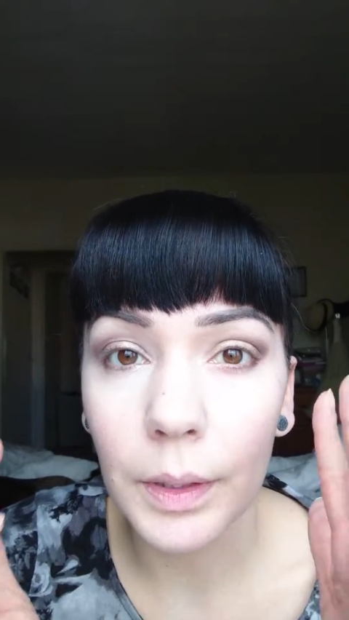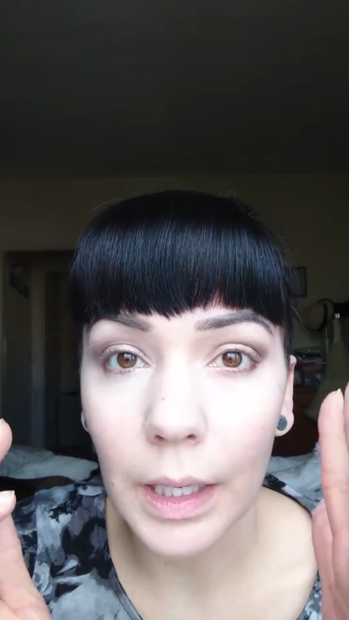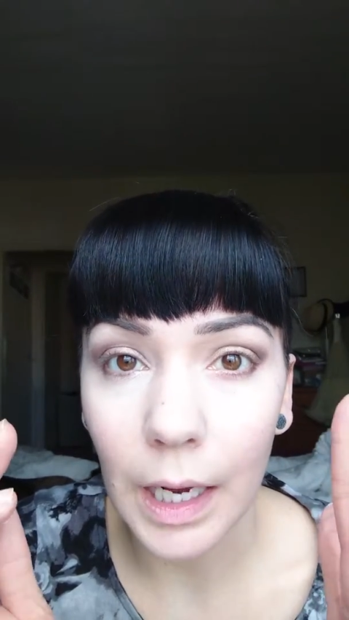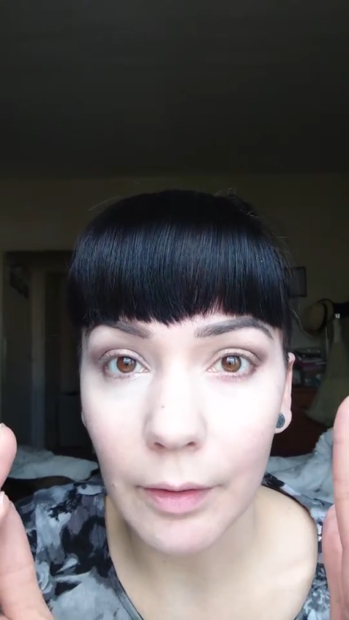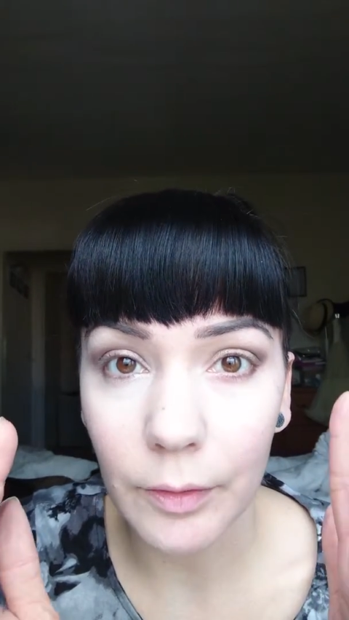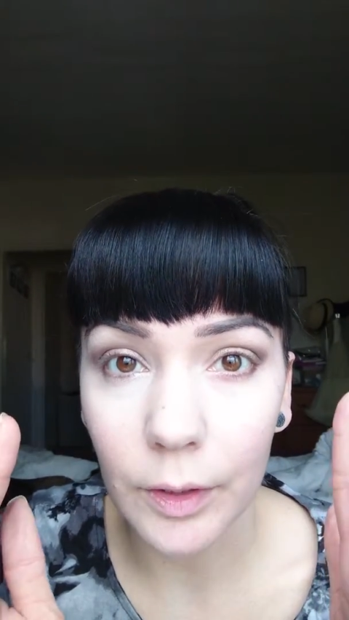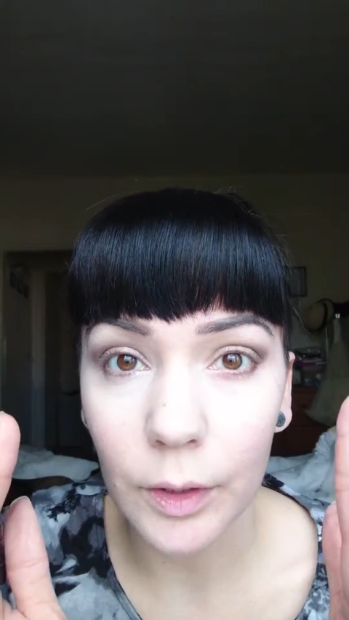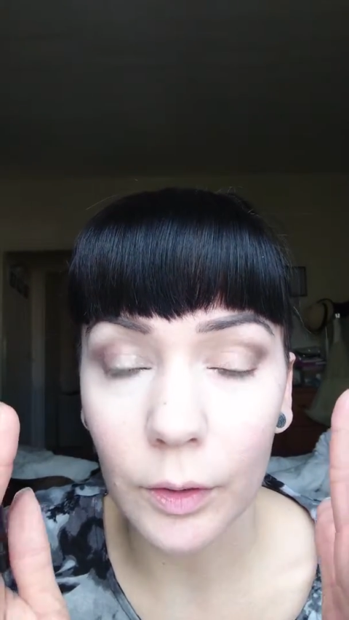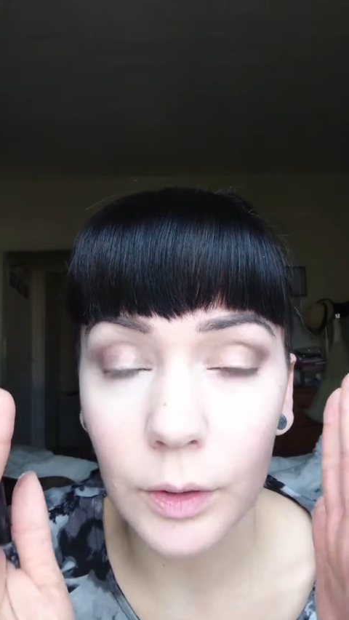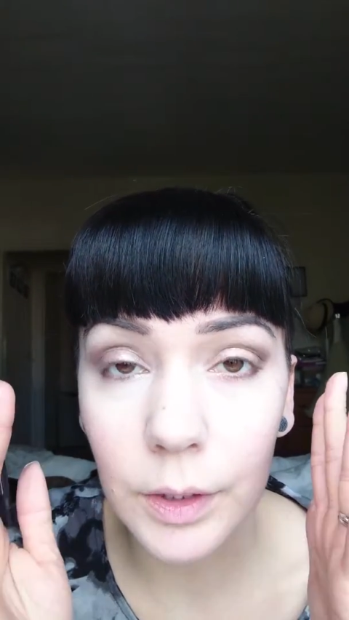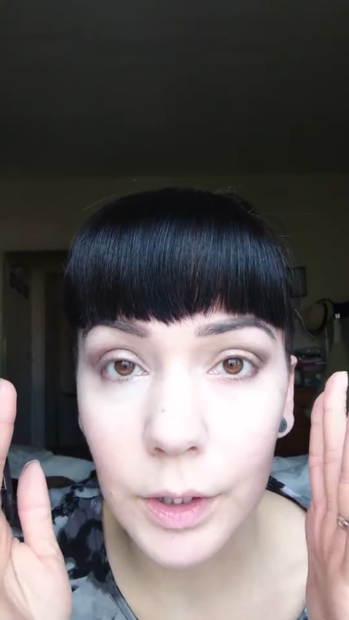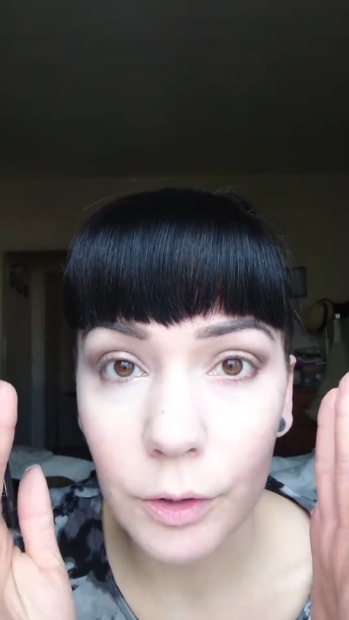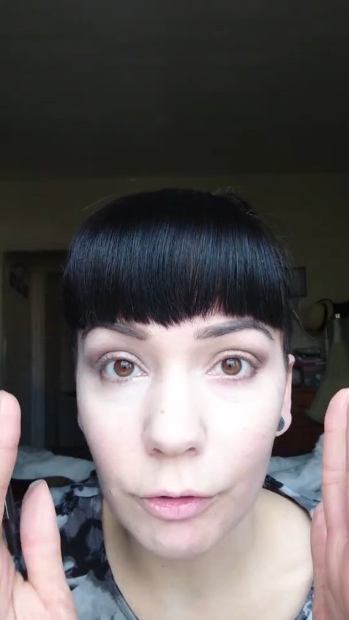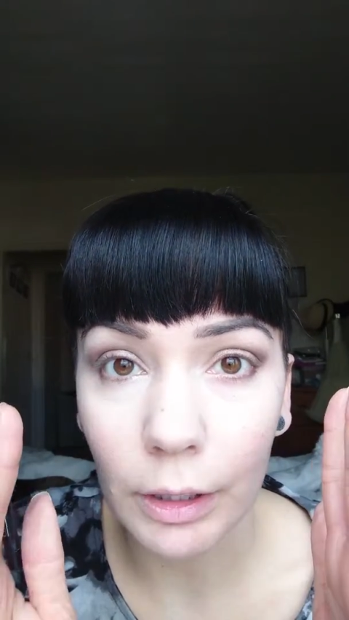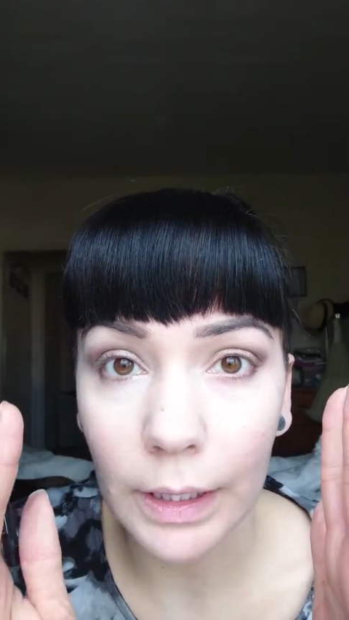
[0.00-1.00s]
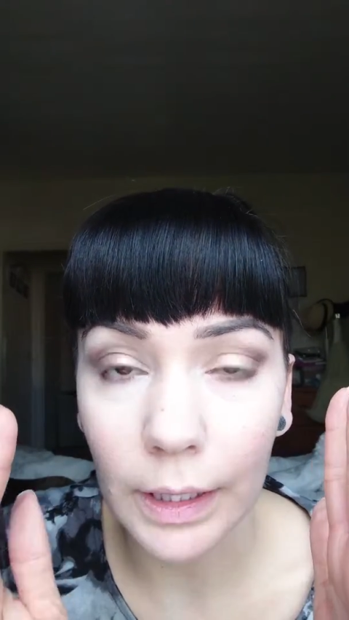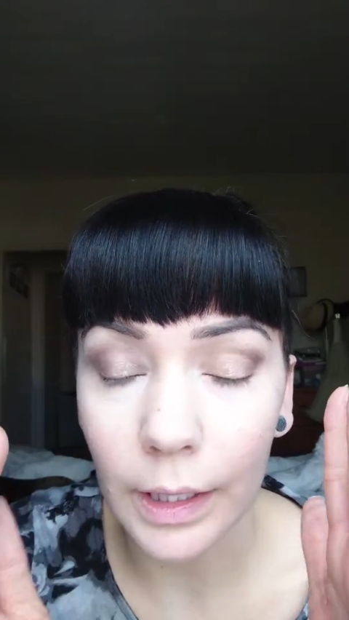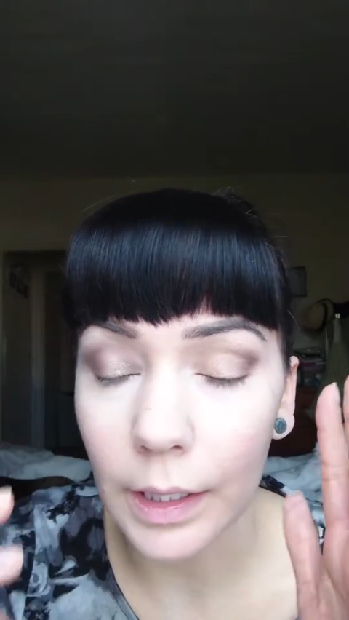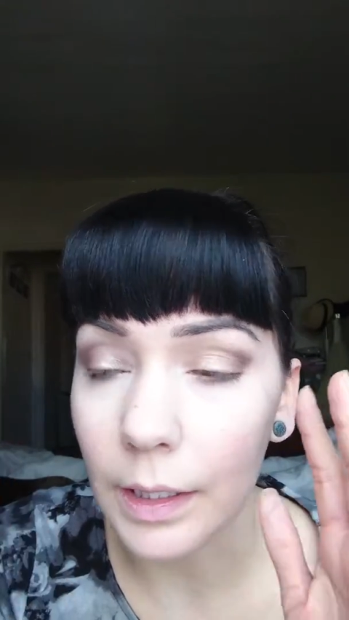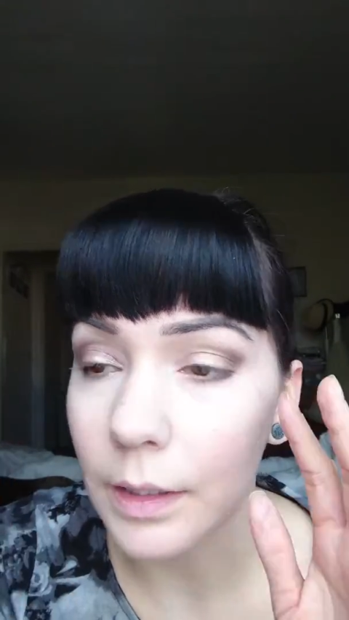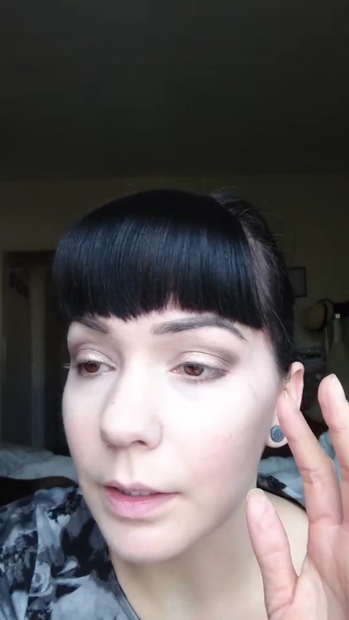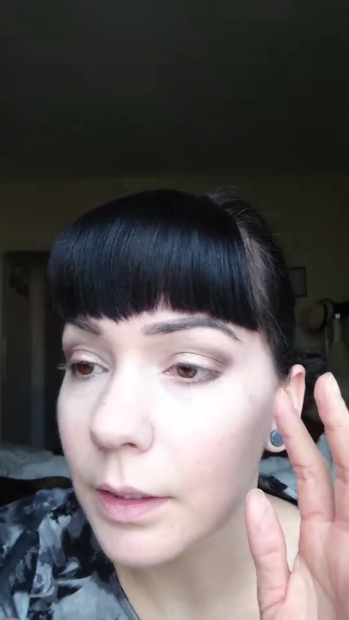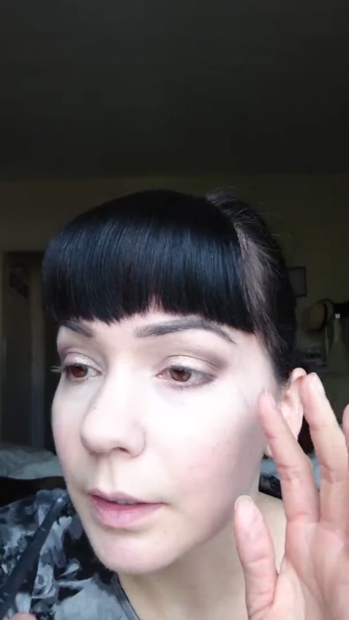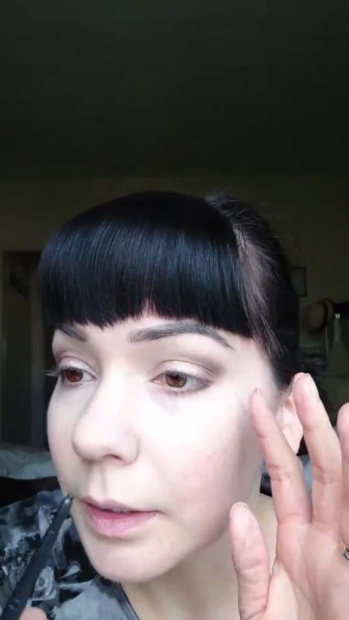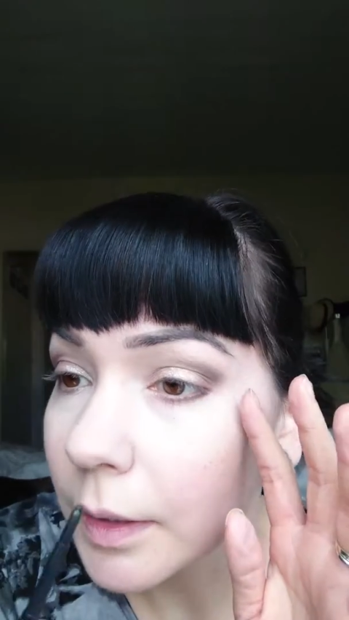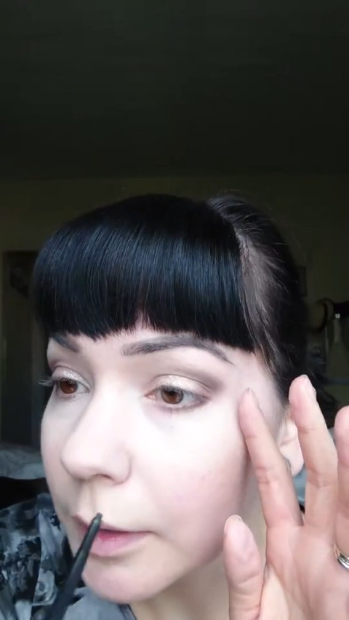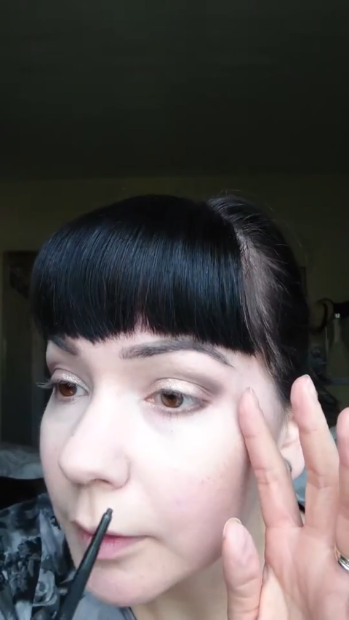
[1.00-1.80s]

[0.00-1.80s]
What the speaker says: have a look straight ahead.